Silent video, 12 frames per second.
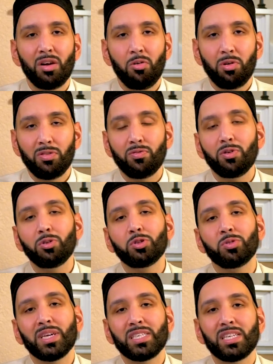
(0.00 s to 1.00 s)
With full
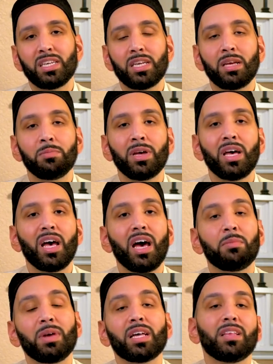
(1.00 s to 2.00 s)
trust in Him,
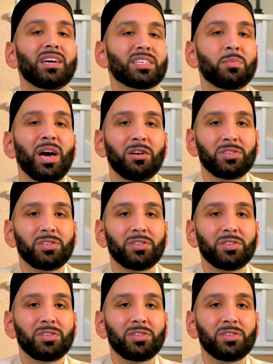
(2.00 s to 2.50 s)
and may Allah subhanahu